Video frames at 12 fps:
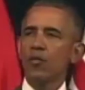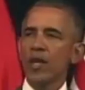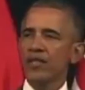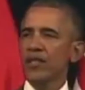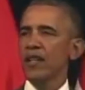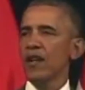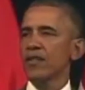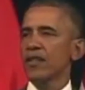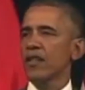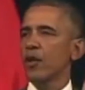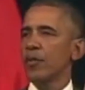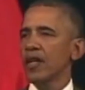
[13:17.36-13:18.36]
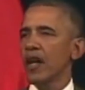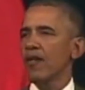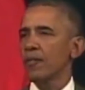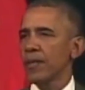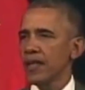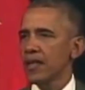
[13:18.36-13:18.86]
recent years, the Cuban
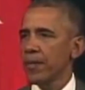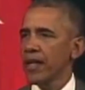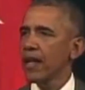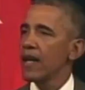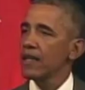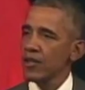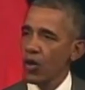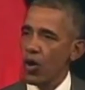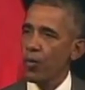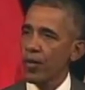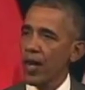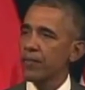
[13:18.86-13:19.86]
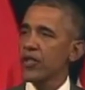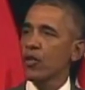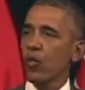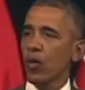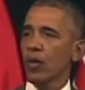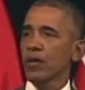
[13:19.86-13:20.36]
government has begun to open up to the
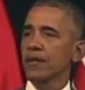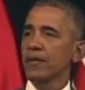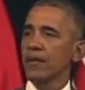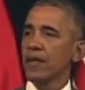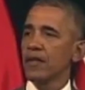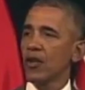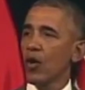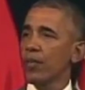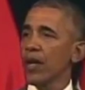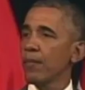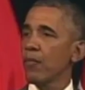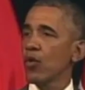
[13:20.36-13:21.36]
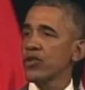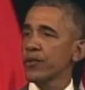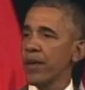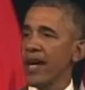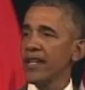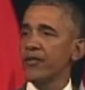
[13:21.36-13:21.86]
world and to open up more
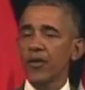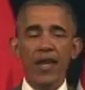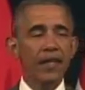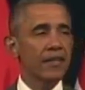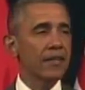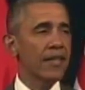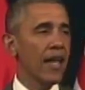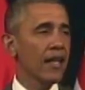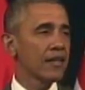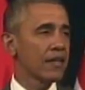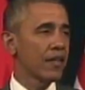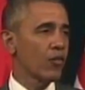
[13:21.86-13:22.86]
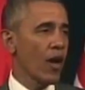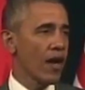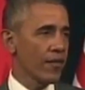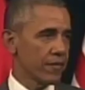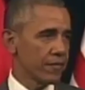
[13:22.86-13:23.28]
space for that talent to thrive.